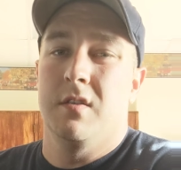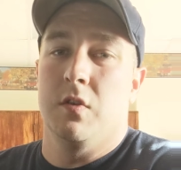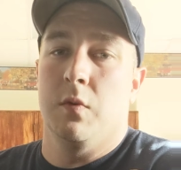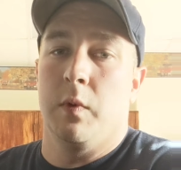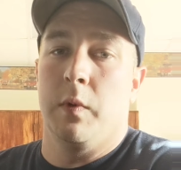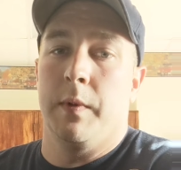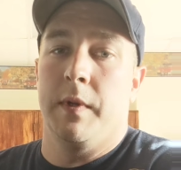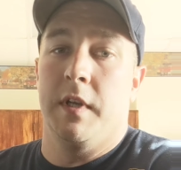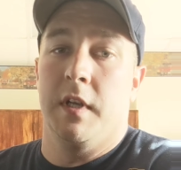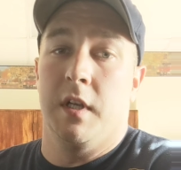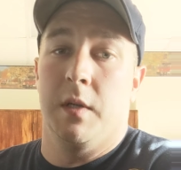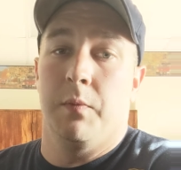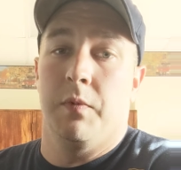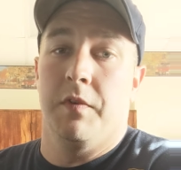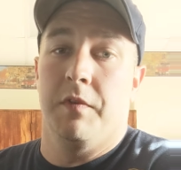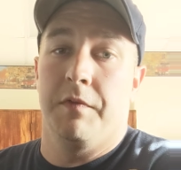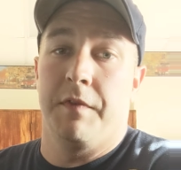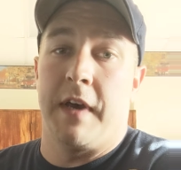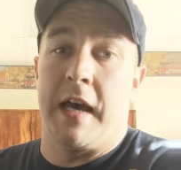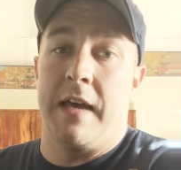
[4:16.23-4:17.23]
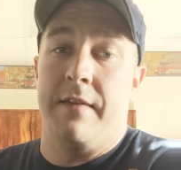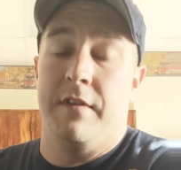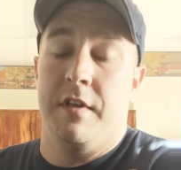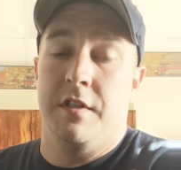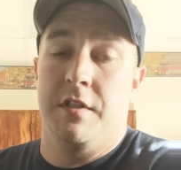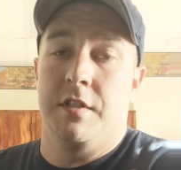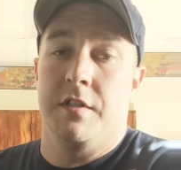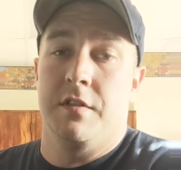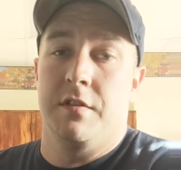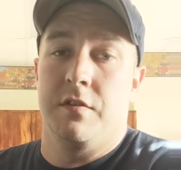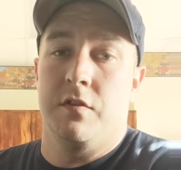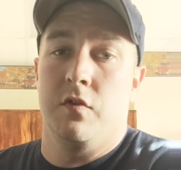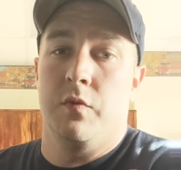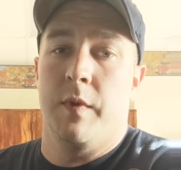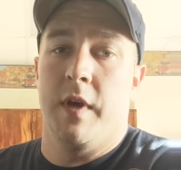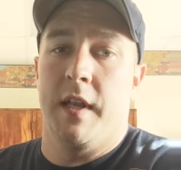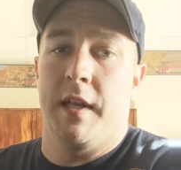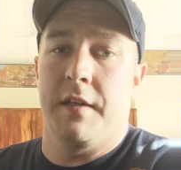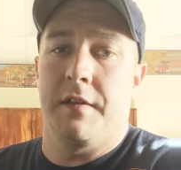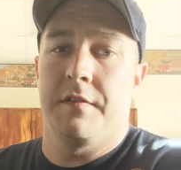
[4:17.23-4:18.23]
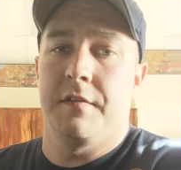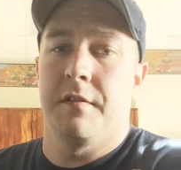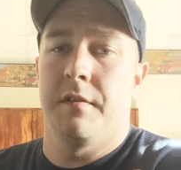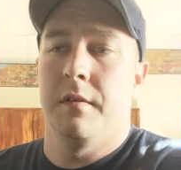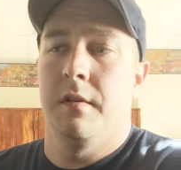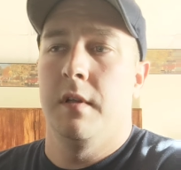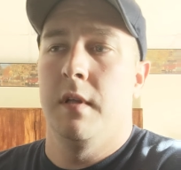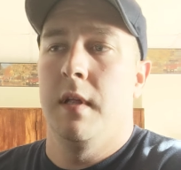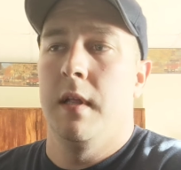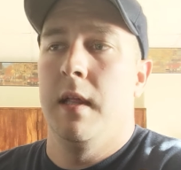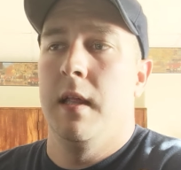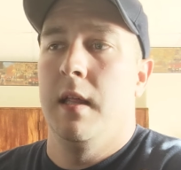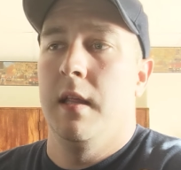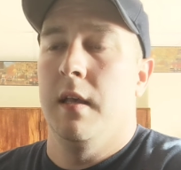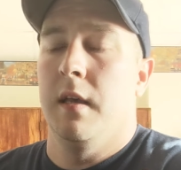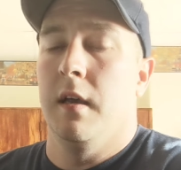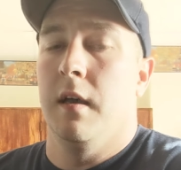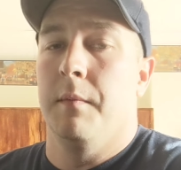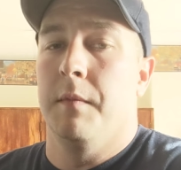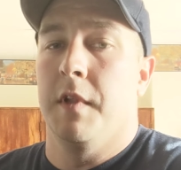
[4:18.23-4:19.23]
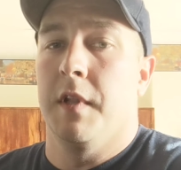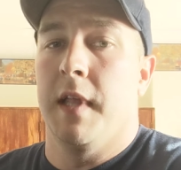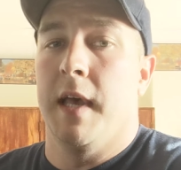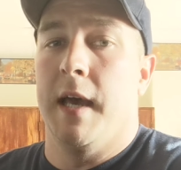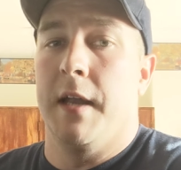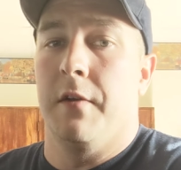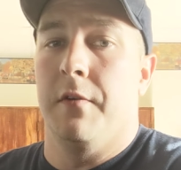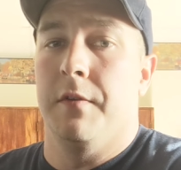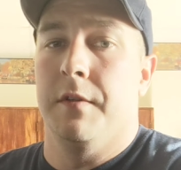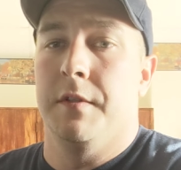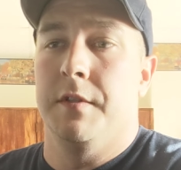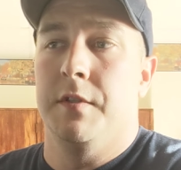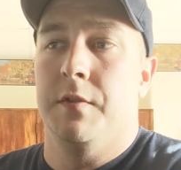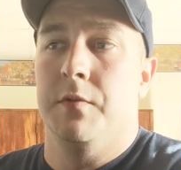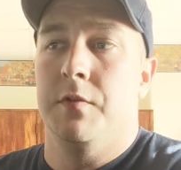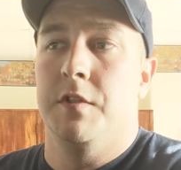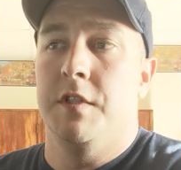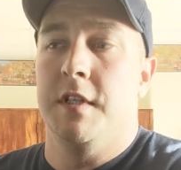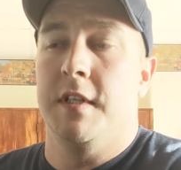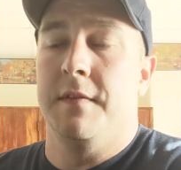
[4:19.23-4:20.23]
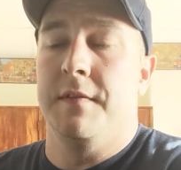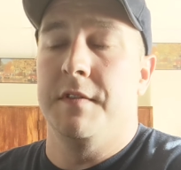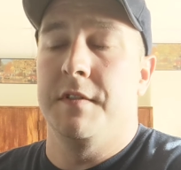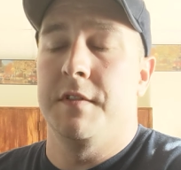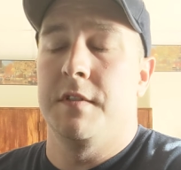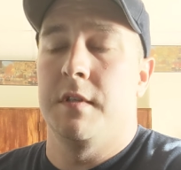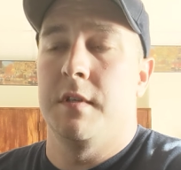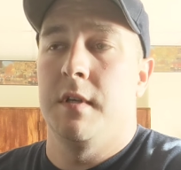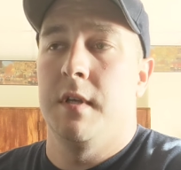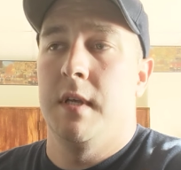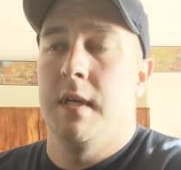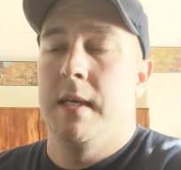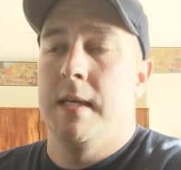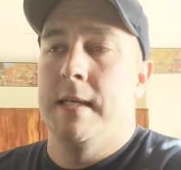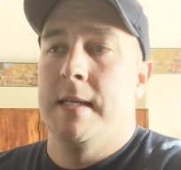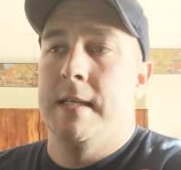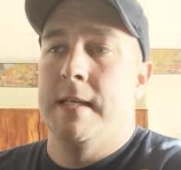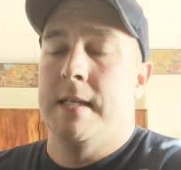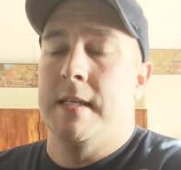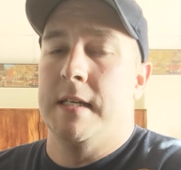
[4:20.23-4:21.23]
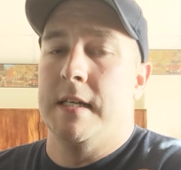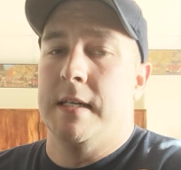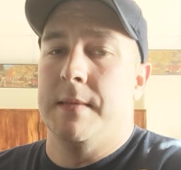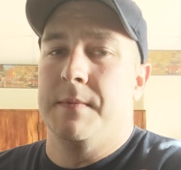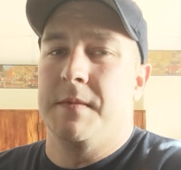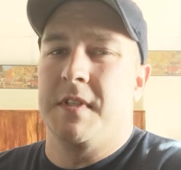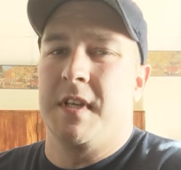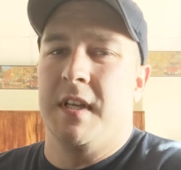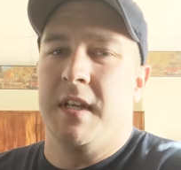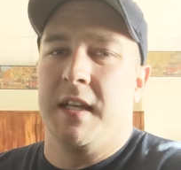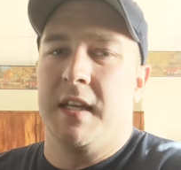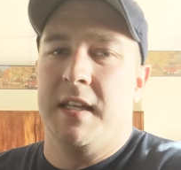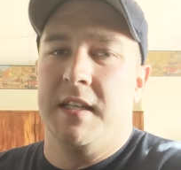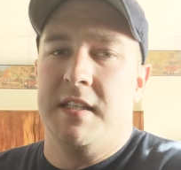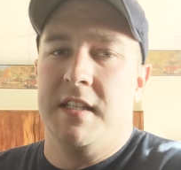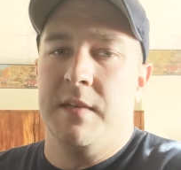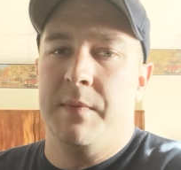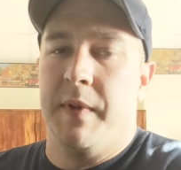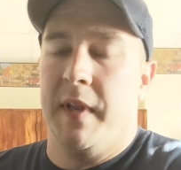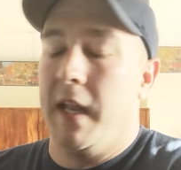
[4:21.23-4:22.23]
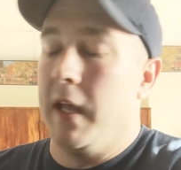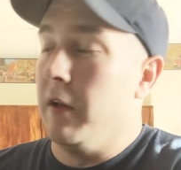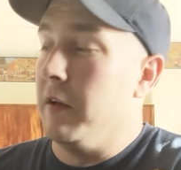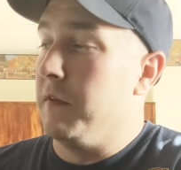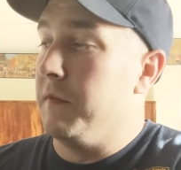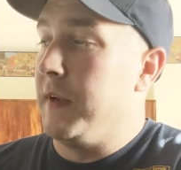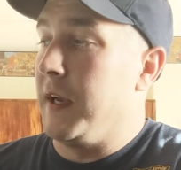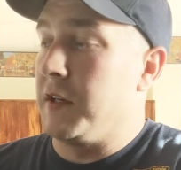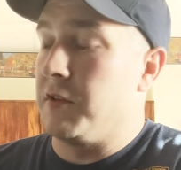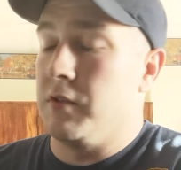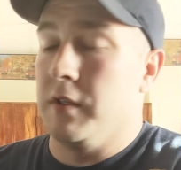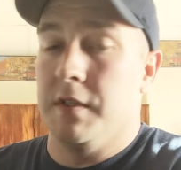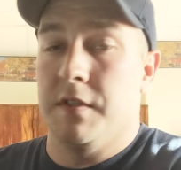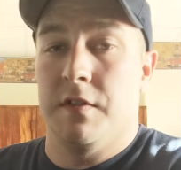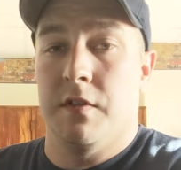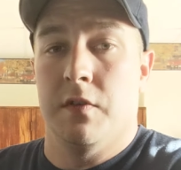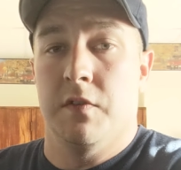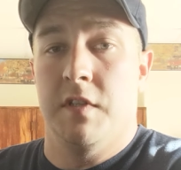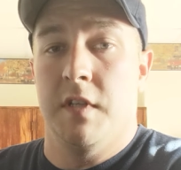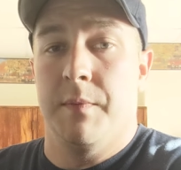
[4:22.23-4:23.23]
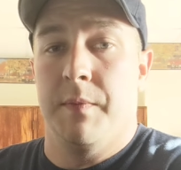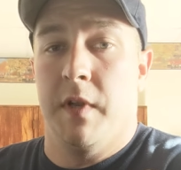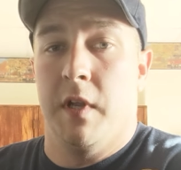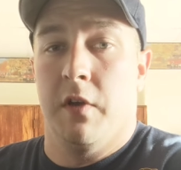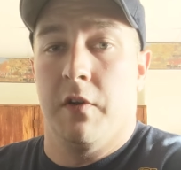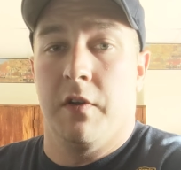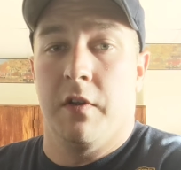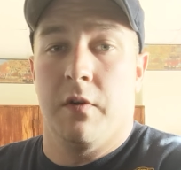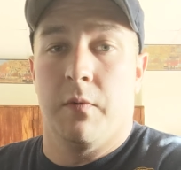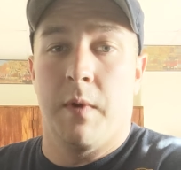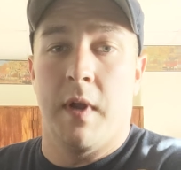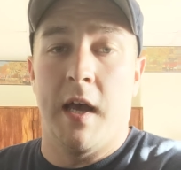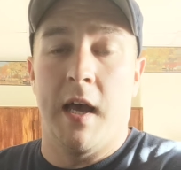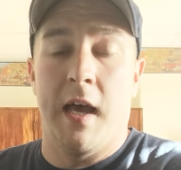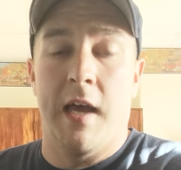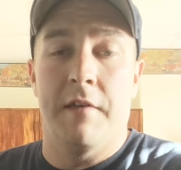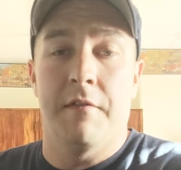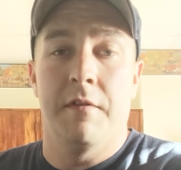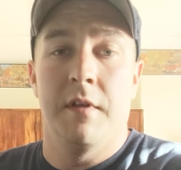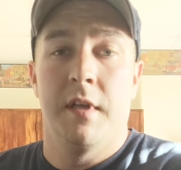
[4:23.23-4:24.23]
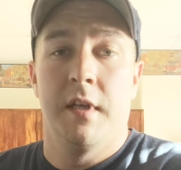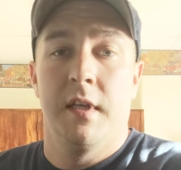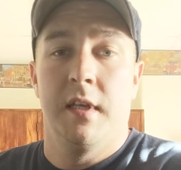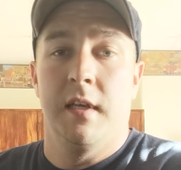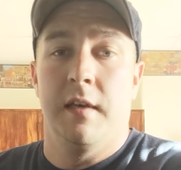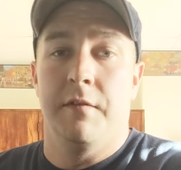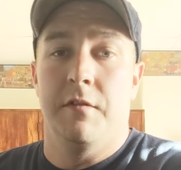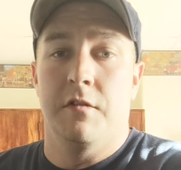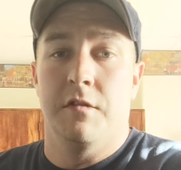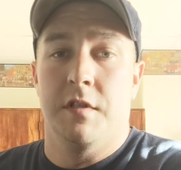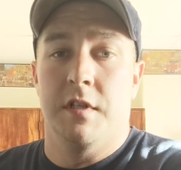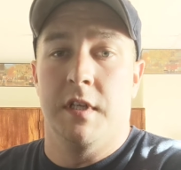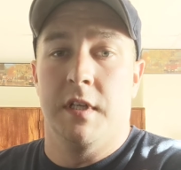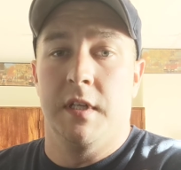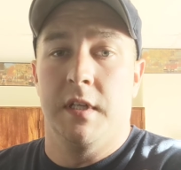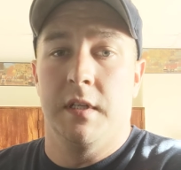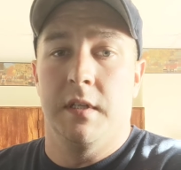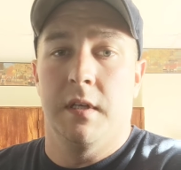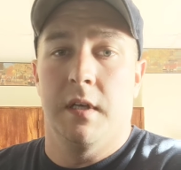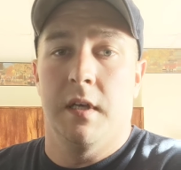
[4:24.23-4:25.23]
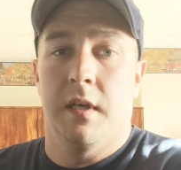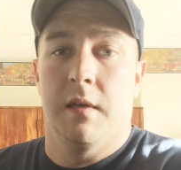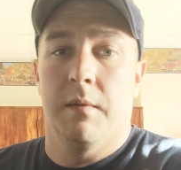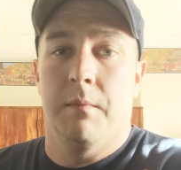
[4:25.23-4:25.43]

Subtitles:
so we would end up with 5 engines, 2 medics, the ladder, and the 2 chiefs. It's going to get DP&L and Vectren, so DP&L could arrive. If there's any